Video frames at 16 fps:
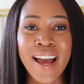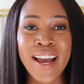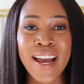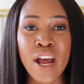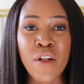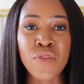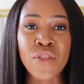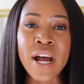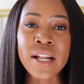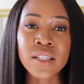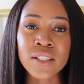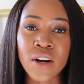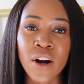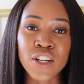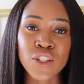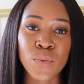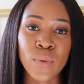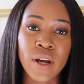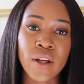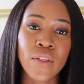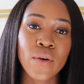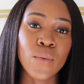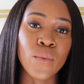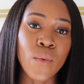And that starts
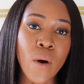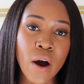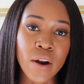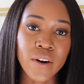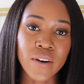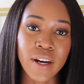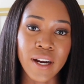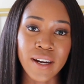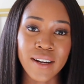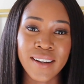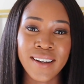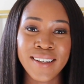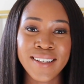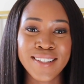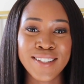with watering.